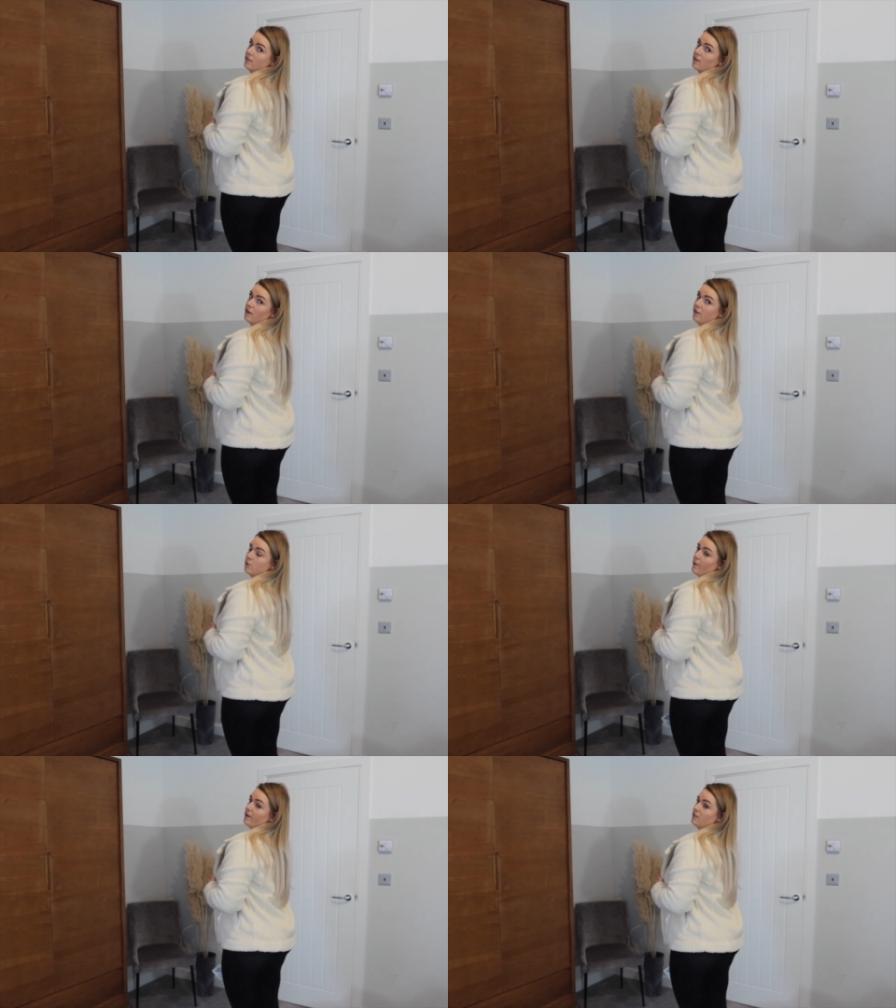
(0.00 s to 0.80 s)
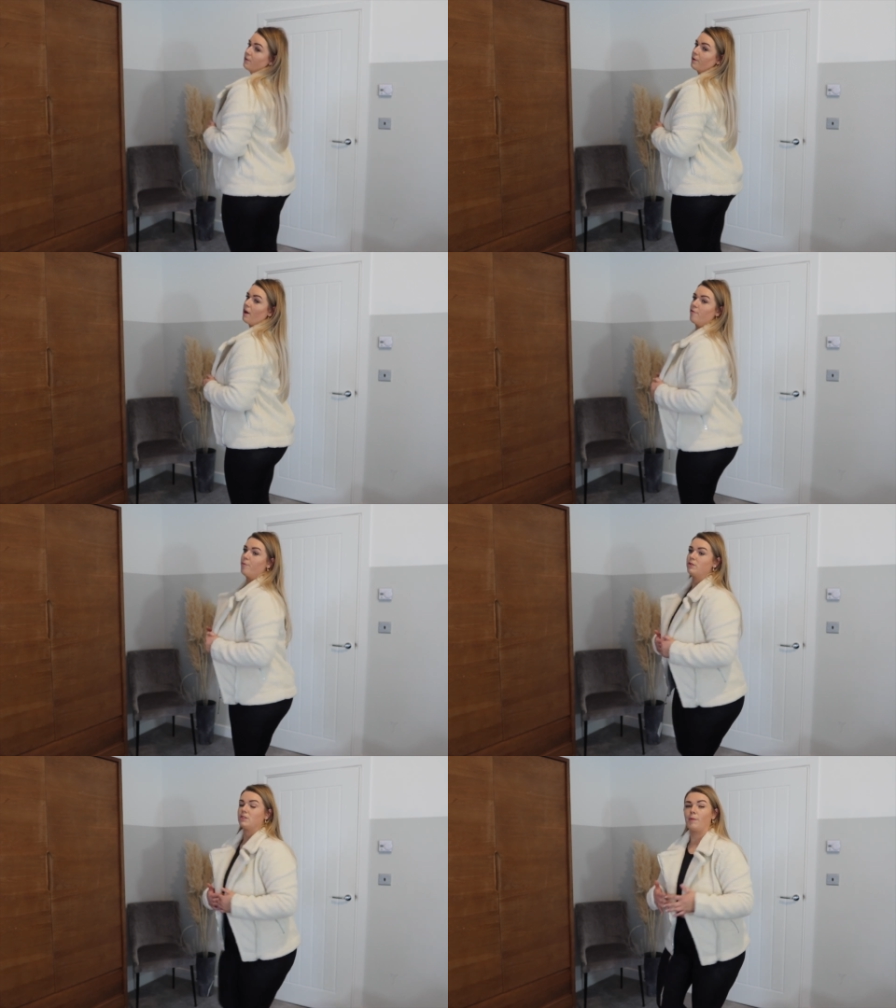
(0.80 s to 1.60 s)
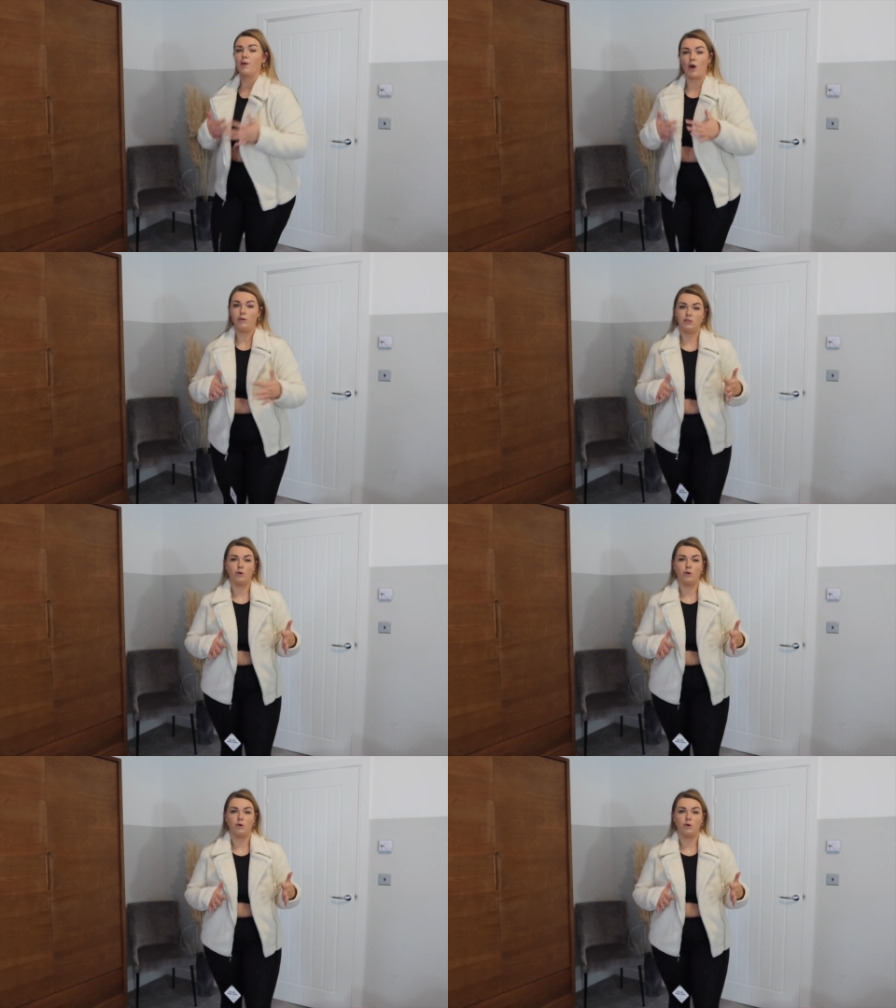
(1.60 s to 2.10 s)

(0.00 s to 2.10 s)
It's a nice way to kind of put something cozy